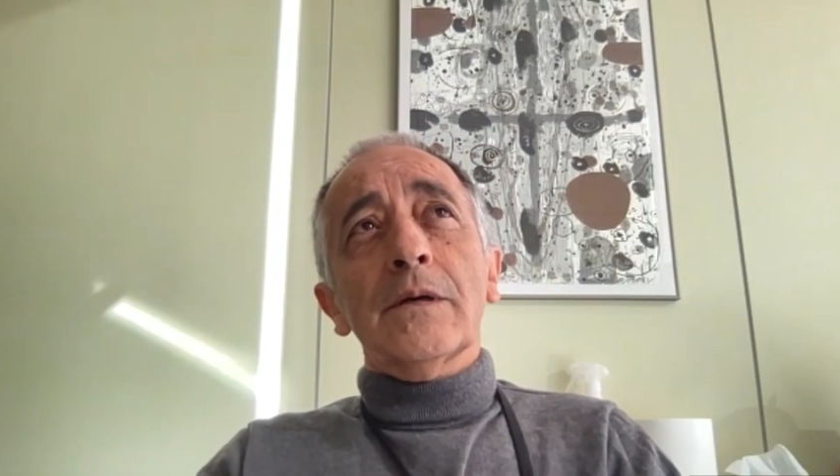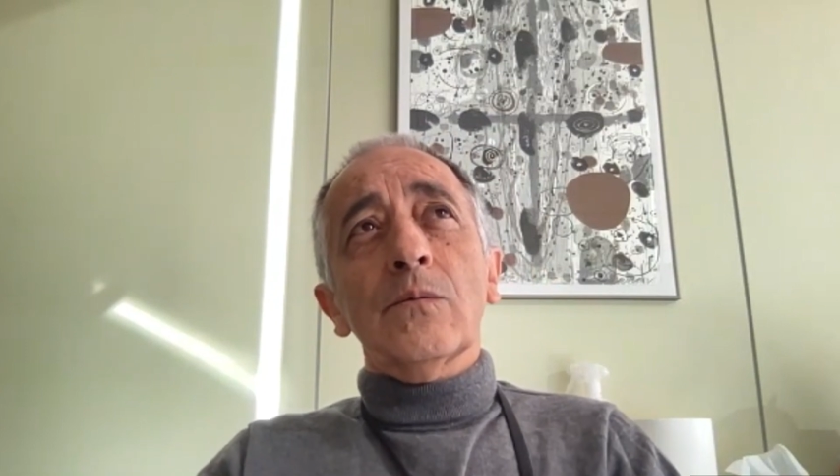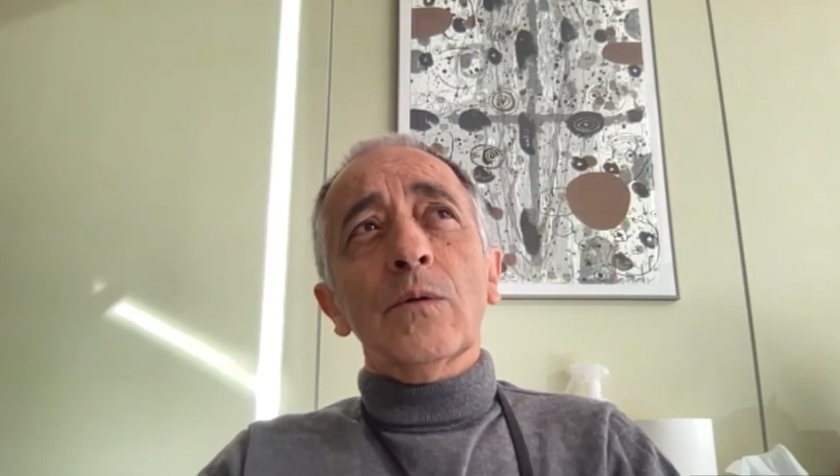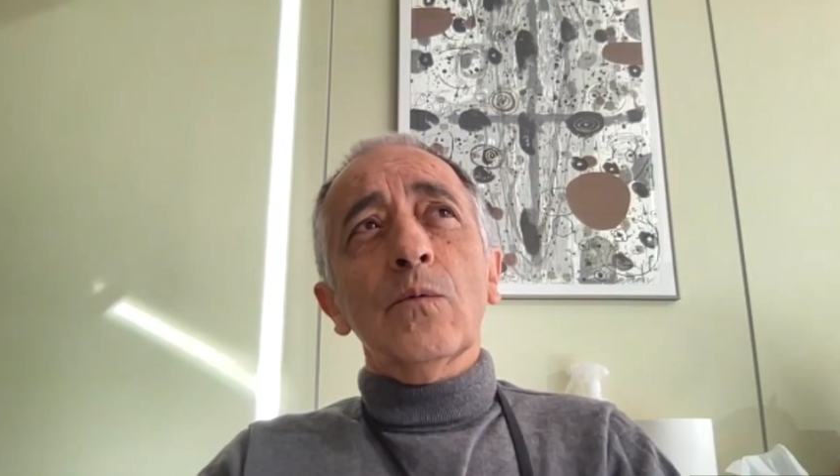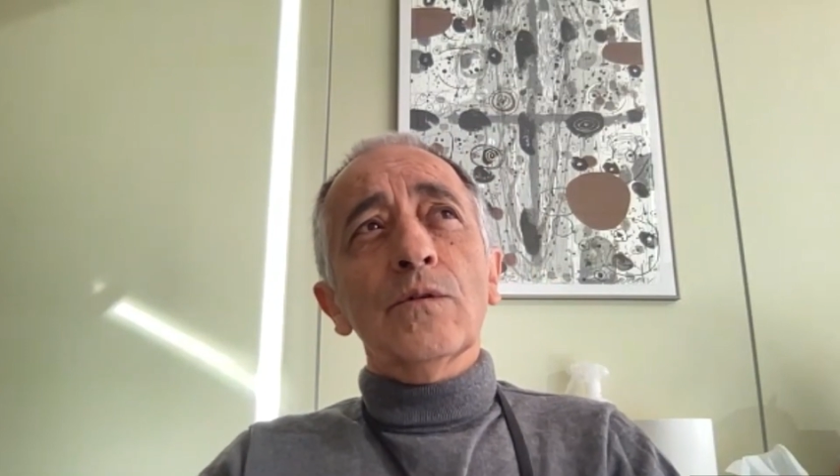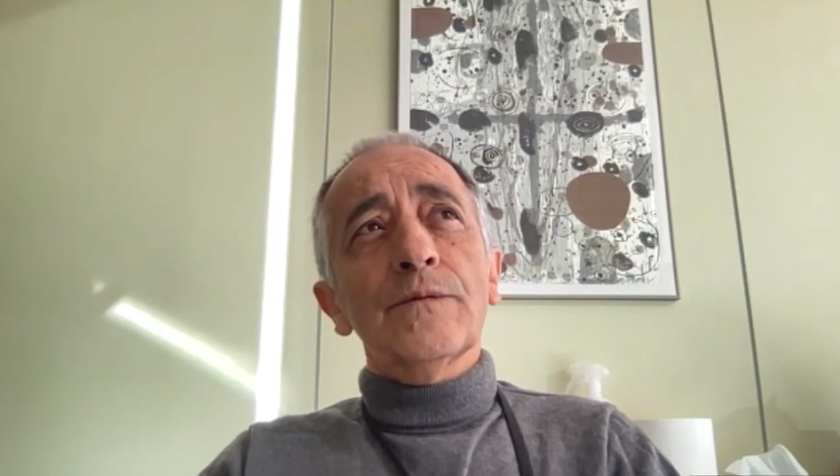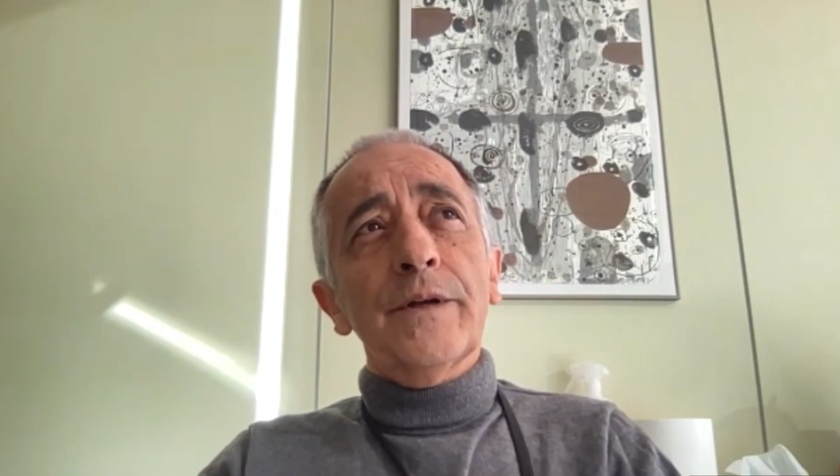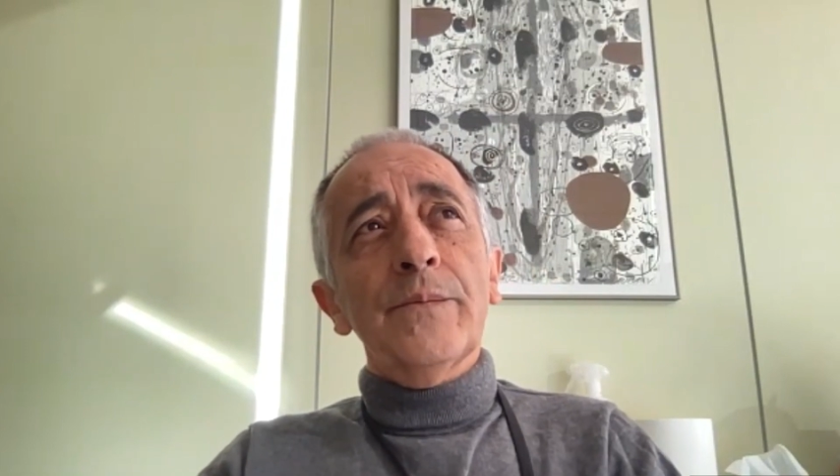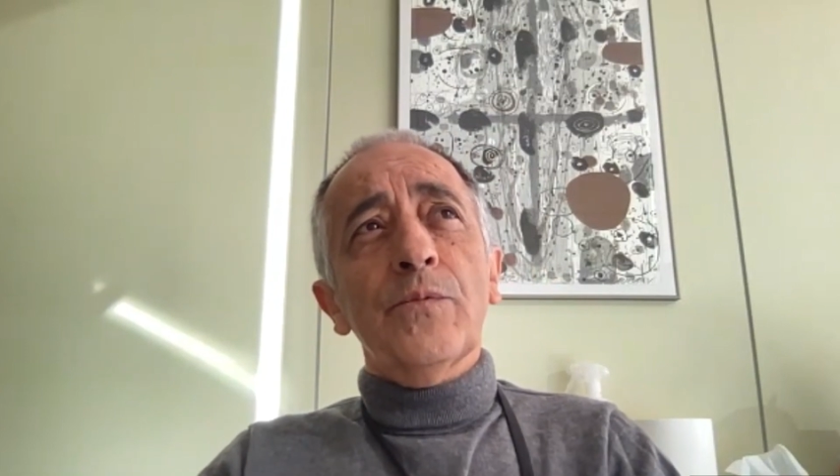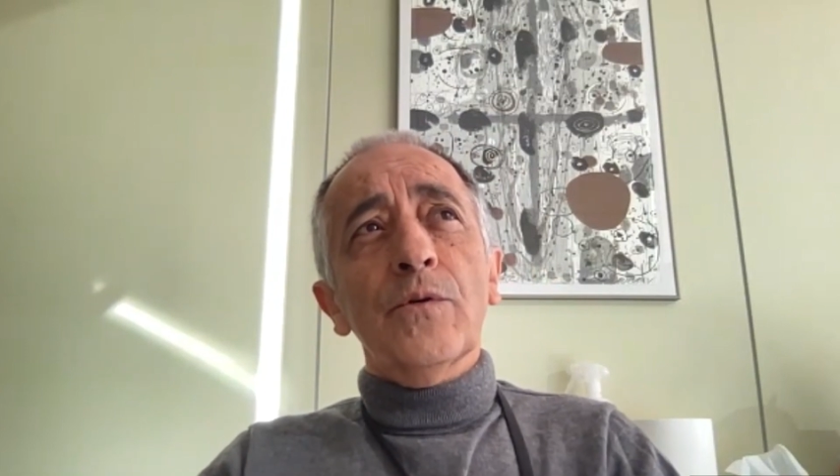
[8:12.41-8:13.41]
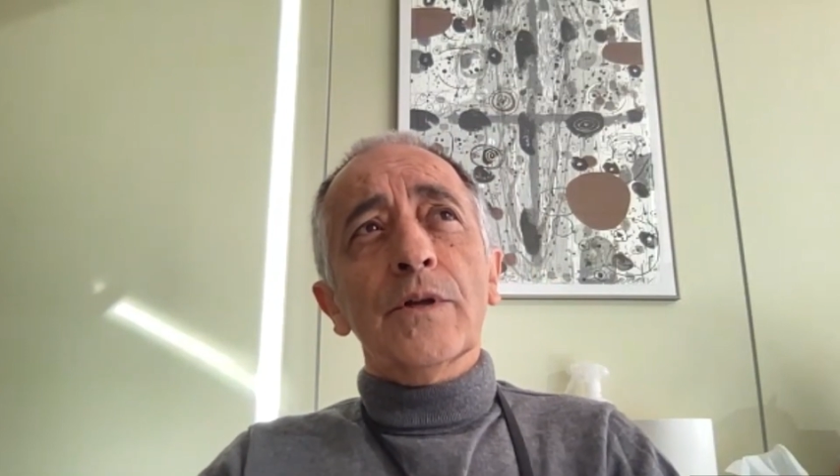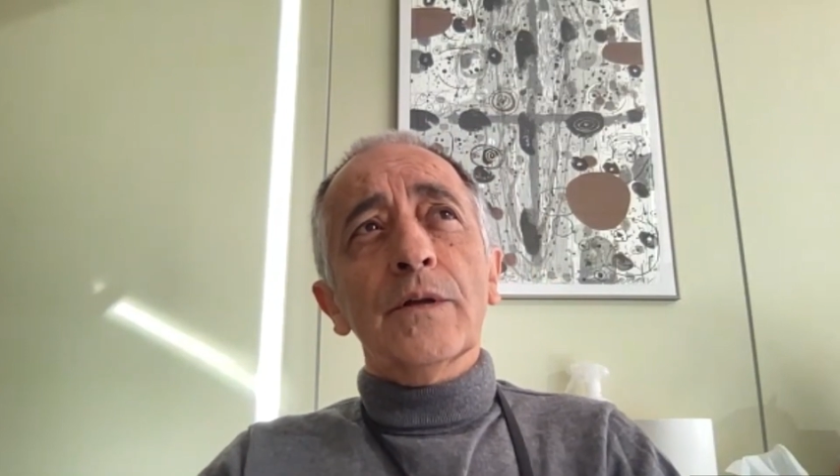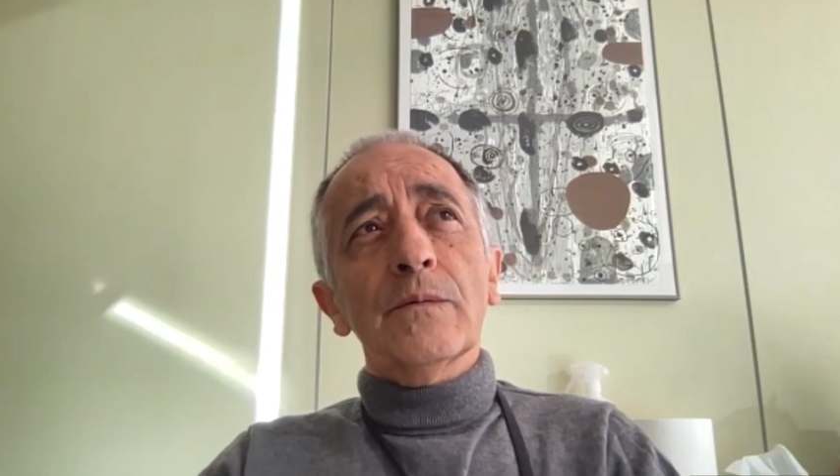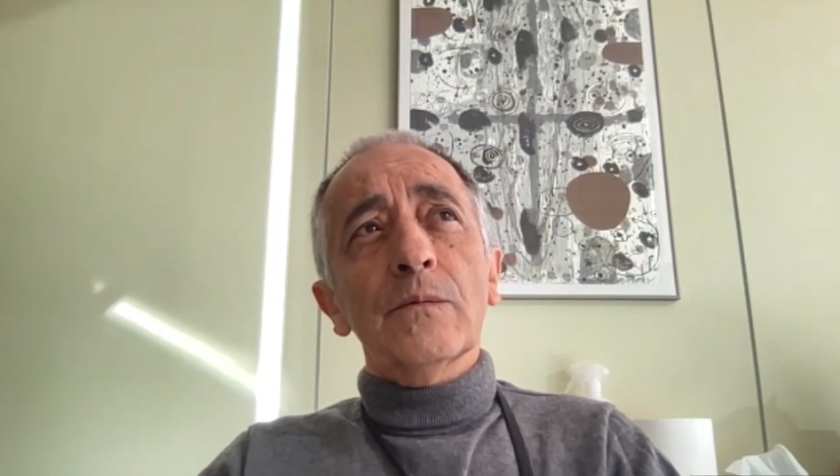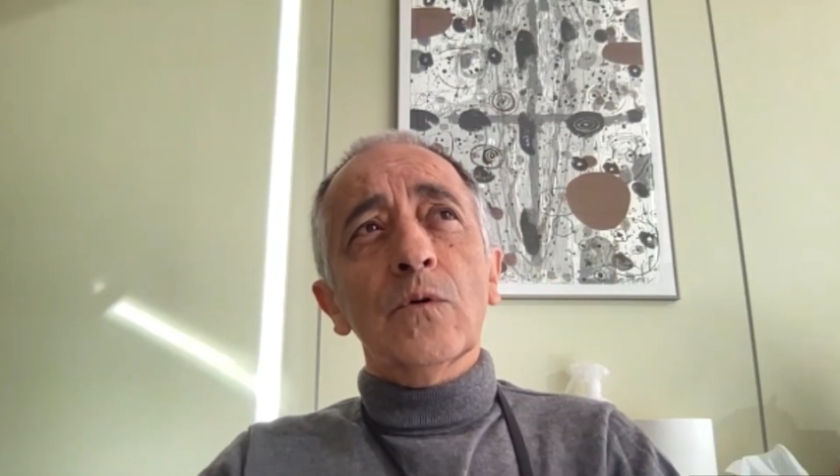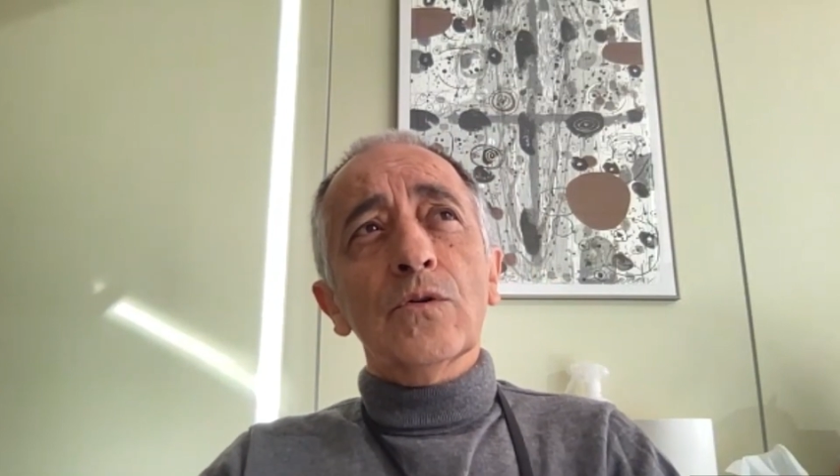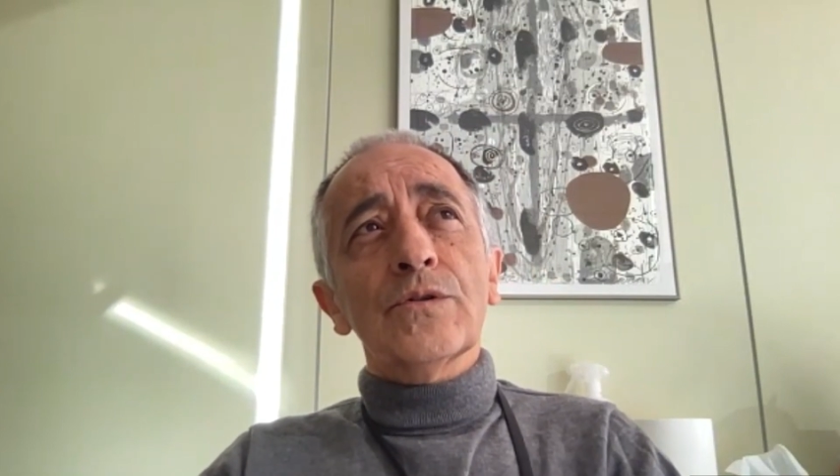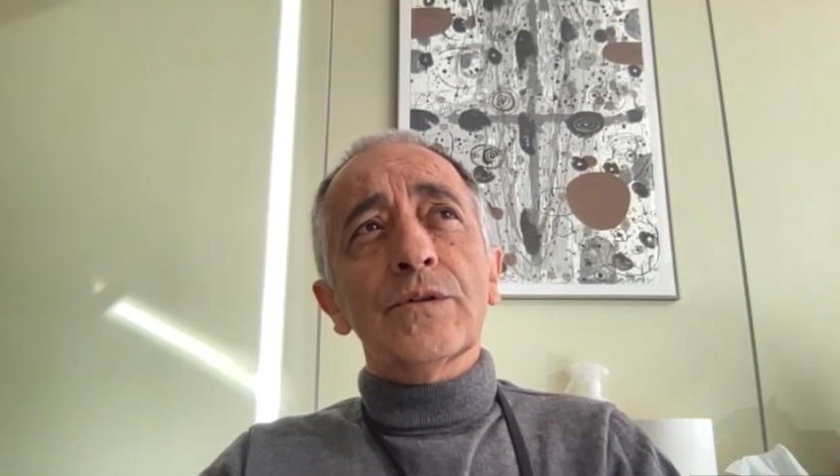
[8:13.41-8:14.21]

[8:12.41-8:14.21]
what was very important was